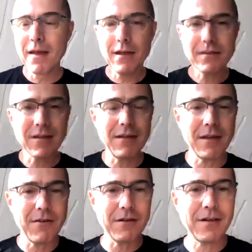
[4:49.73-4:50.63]
suddenly
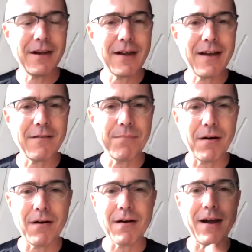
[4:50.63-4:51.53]
you're at 10.5
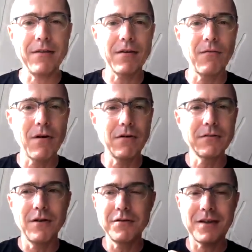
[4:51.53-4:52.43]
bar, and the world
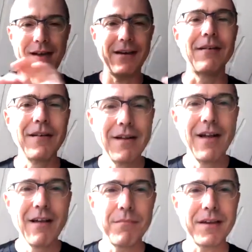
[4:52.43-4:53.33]
goes to hell.
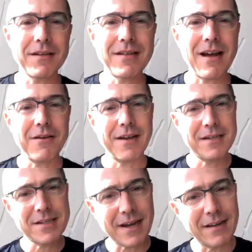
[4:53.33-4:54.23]
Because now you get a
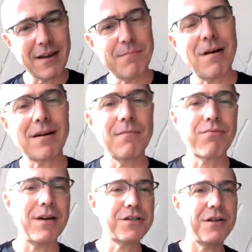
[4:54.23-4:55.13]
secondary puck
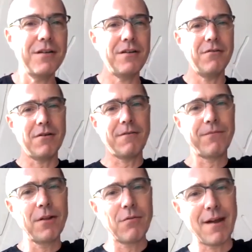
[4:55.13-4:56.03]
compression, your
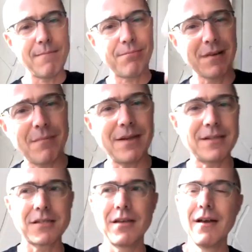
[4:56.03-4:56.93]
flow rate
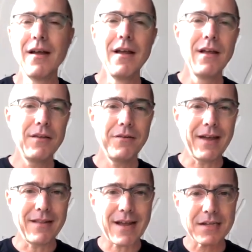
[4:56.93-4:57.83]
plummets, you
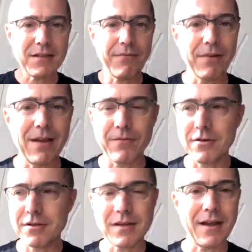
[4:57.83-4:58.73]
get nasty
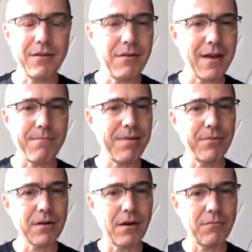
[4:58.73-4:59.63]
flavors, and
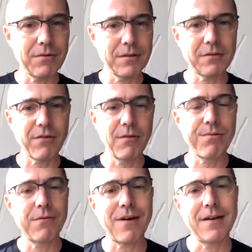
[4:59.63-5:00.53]
people go, well, this flow
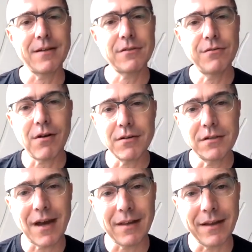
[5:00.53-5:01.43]
profiling is too hard to
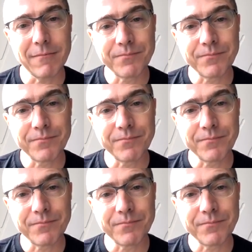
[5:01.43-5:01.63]
dial in.